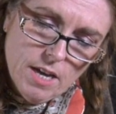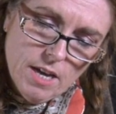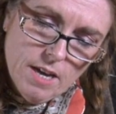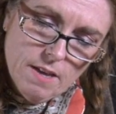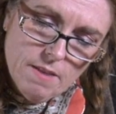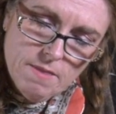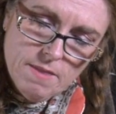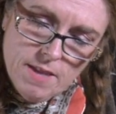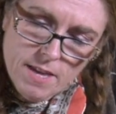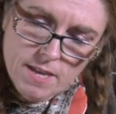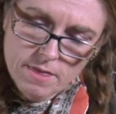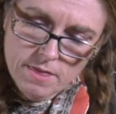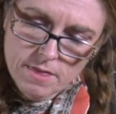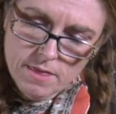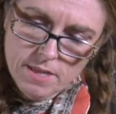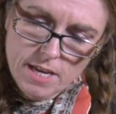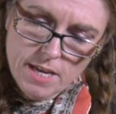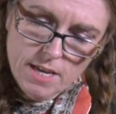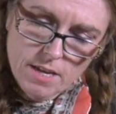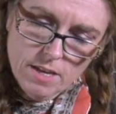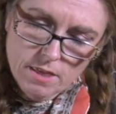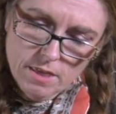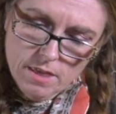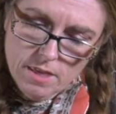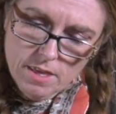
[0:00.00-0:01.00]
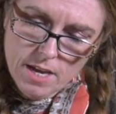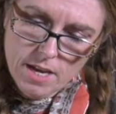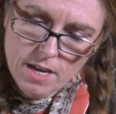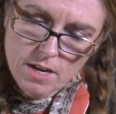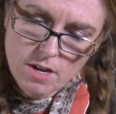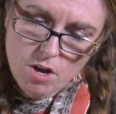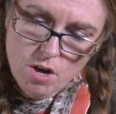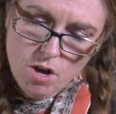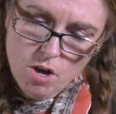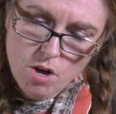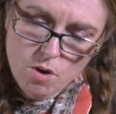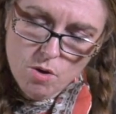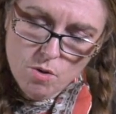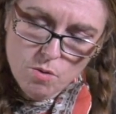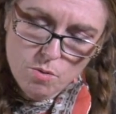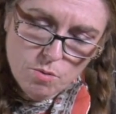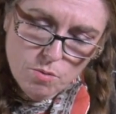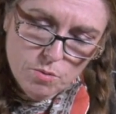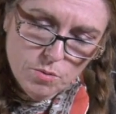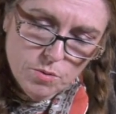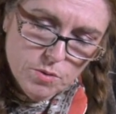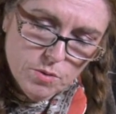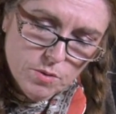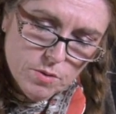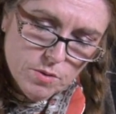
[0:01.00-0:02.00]
And then it then
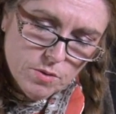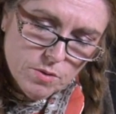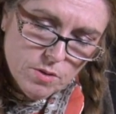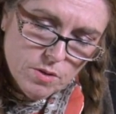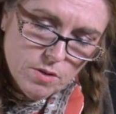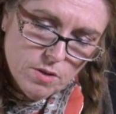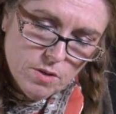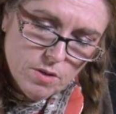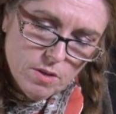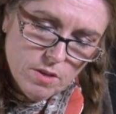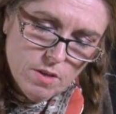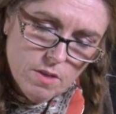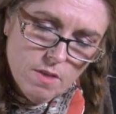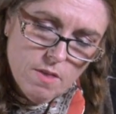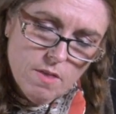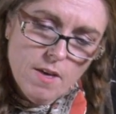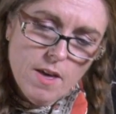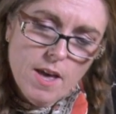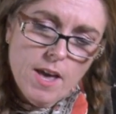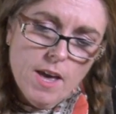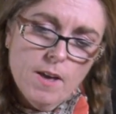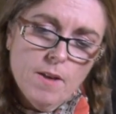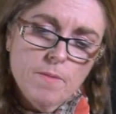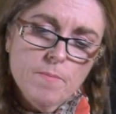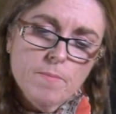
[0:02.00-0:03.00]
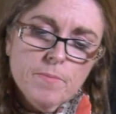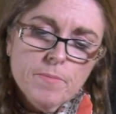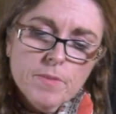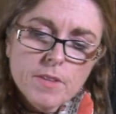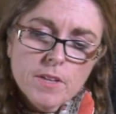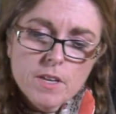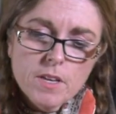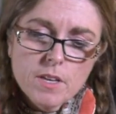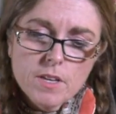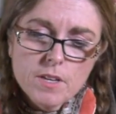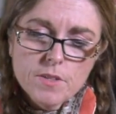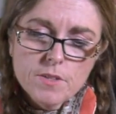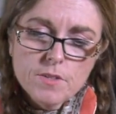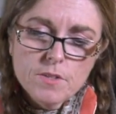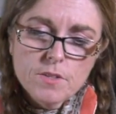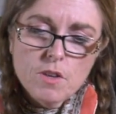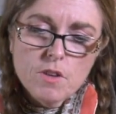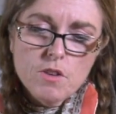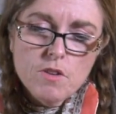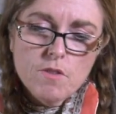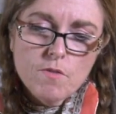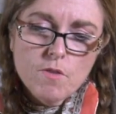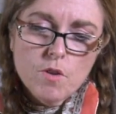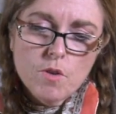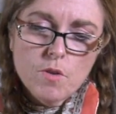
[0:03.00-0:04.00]
holds there. So
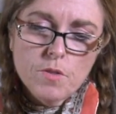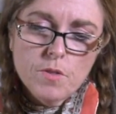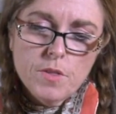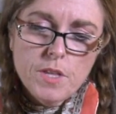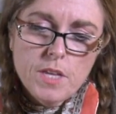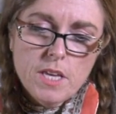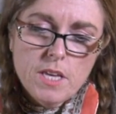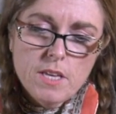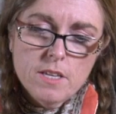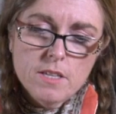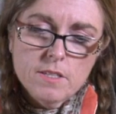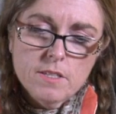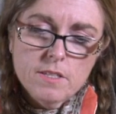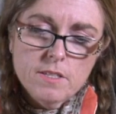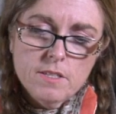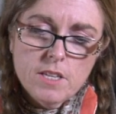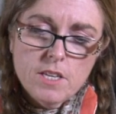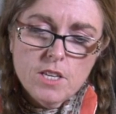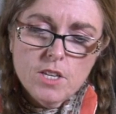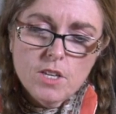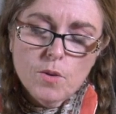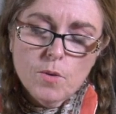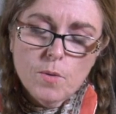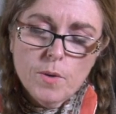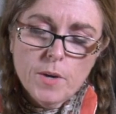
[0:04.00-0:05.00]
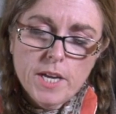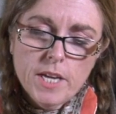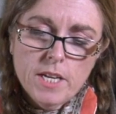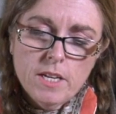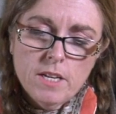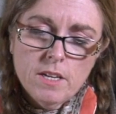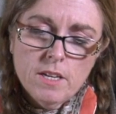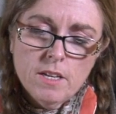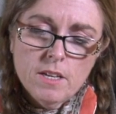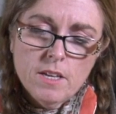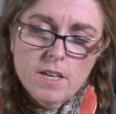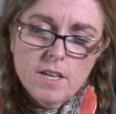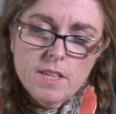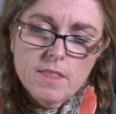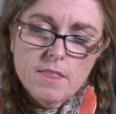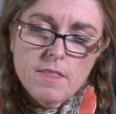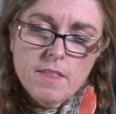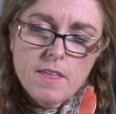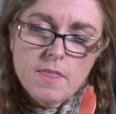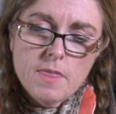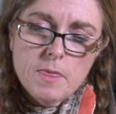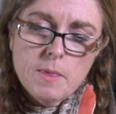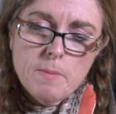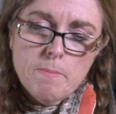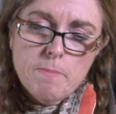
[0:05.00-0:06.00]
you've got the sequin,
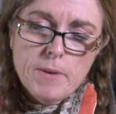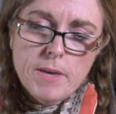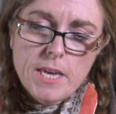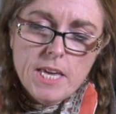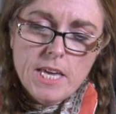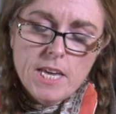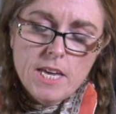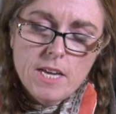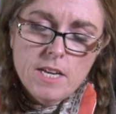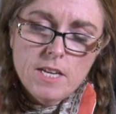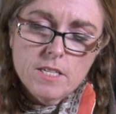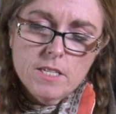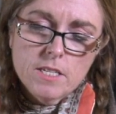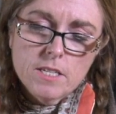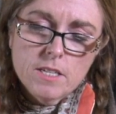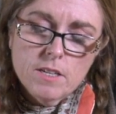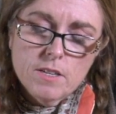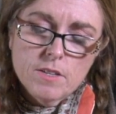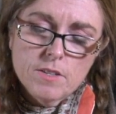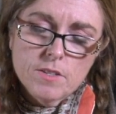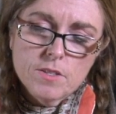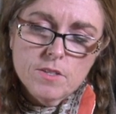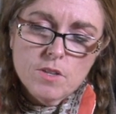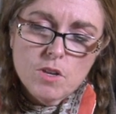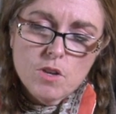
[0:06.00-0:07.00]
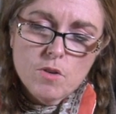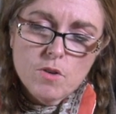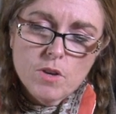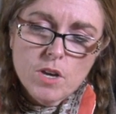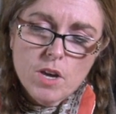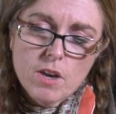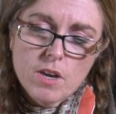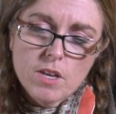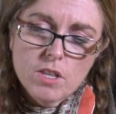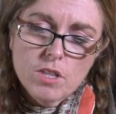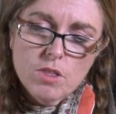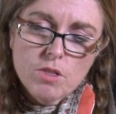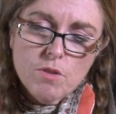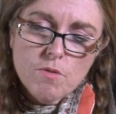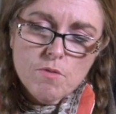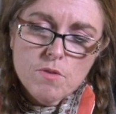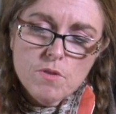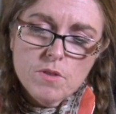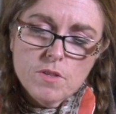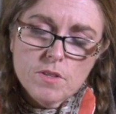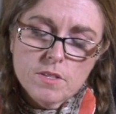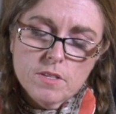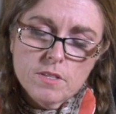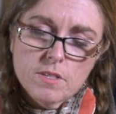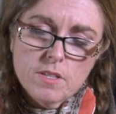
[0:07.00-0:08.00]
then the bead. So you're going
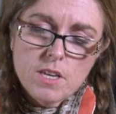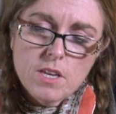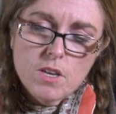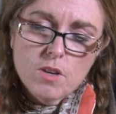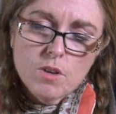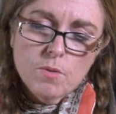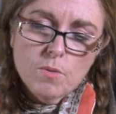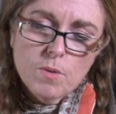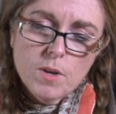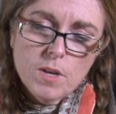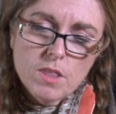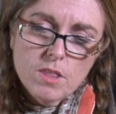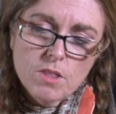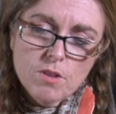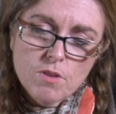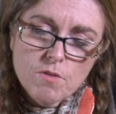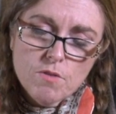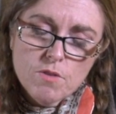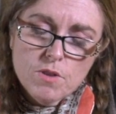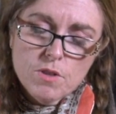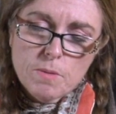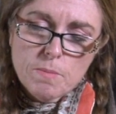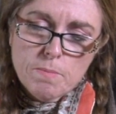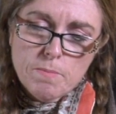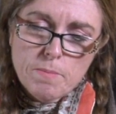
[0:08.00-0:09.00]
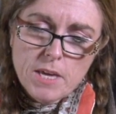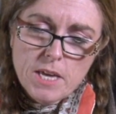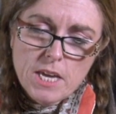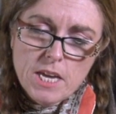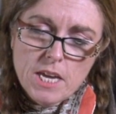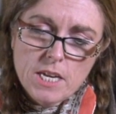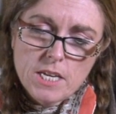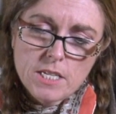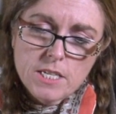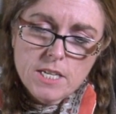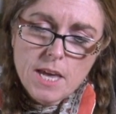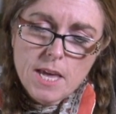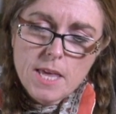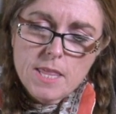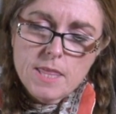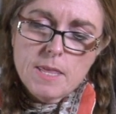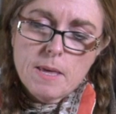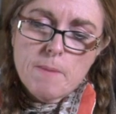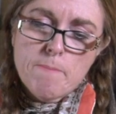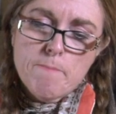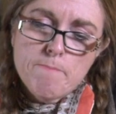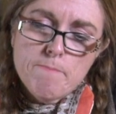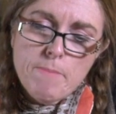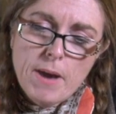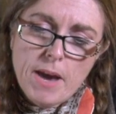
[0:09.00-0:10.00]
through the sequin, through the bead,
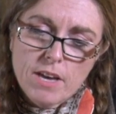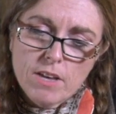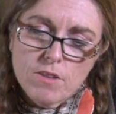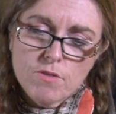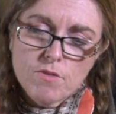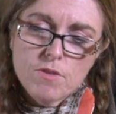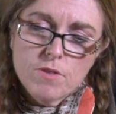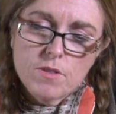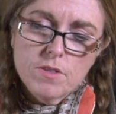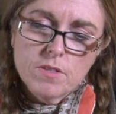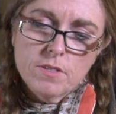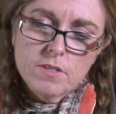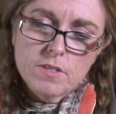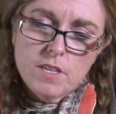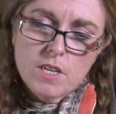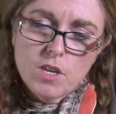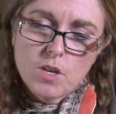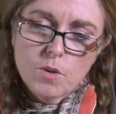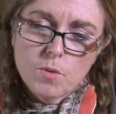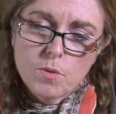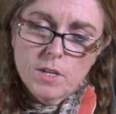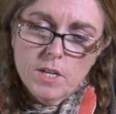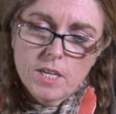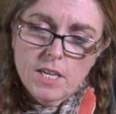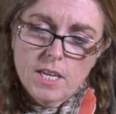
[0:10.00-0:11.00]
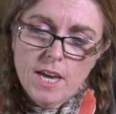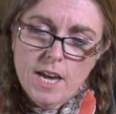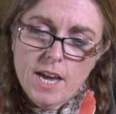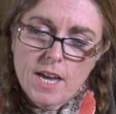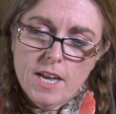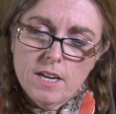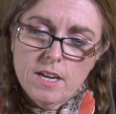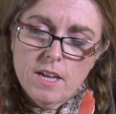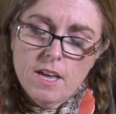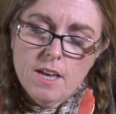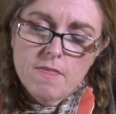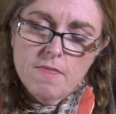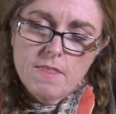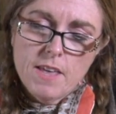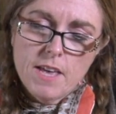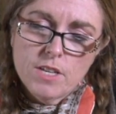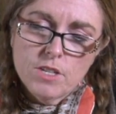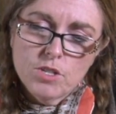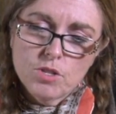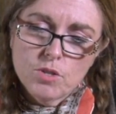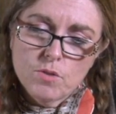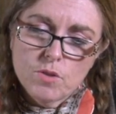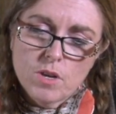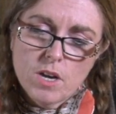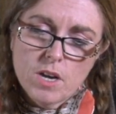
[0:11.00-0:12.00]
then back through the sequin again, and
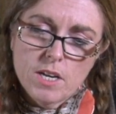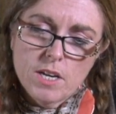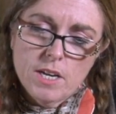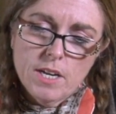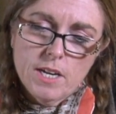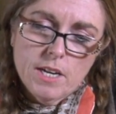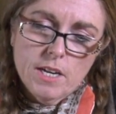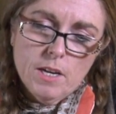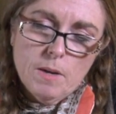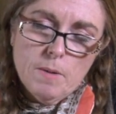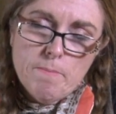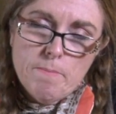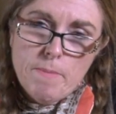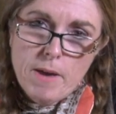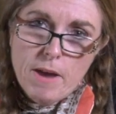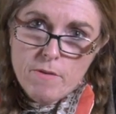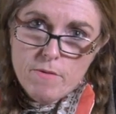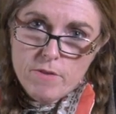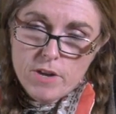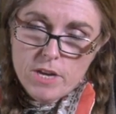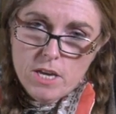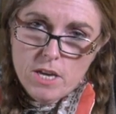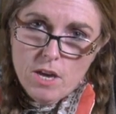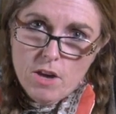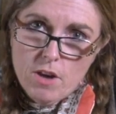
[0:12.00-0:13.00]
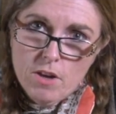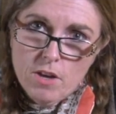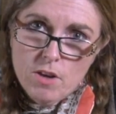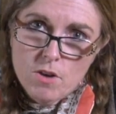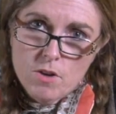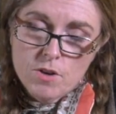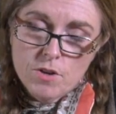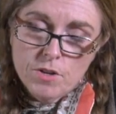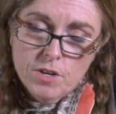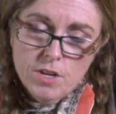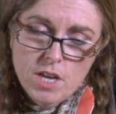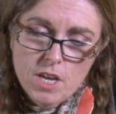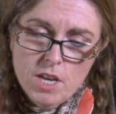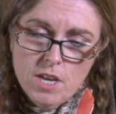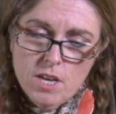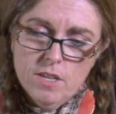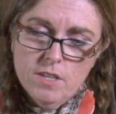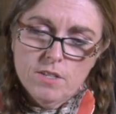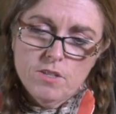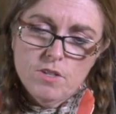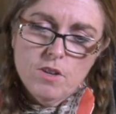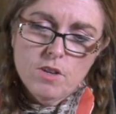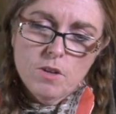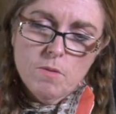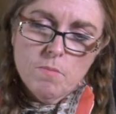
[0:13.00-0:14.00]
there's your kind of little berry going on.
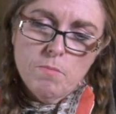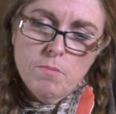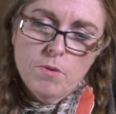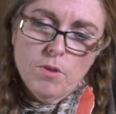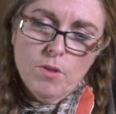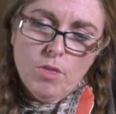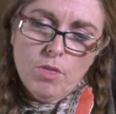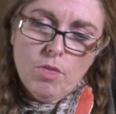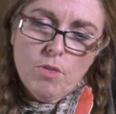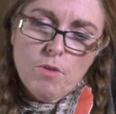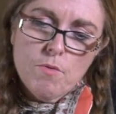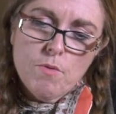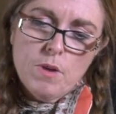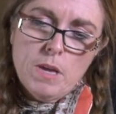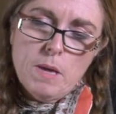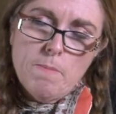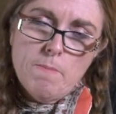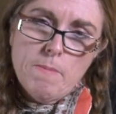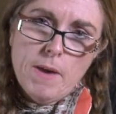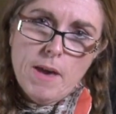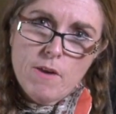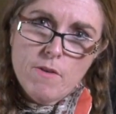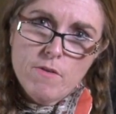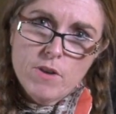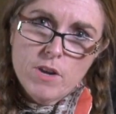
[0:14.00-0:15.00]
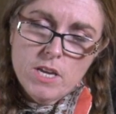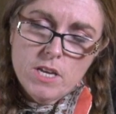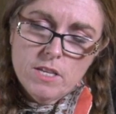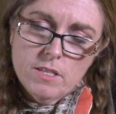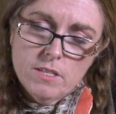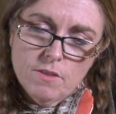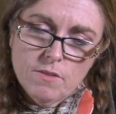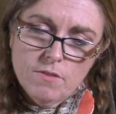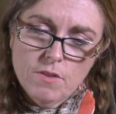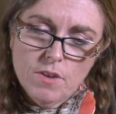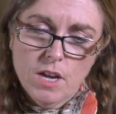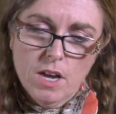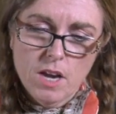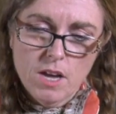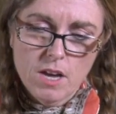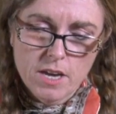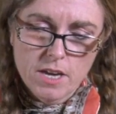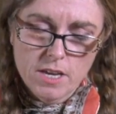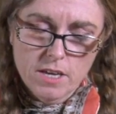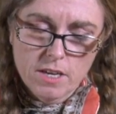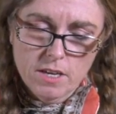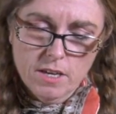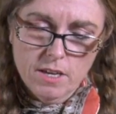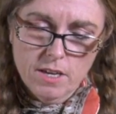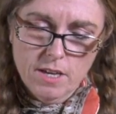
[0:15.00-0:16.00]
So you can put 3 berries if you
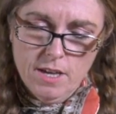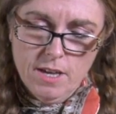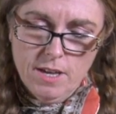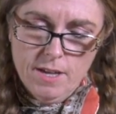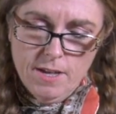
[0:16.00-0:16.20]
like.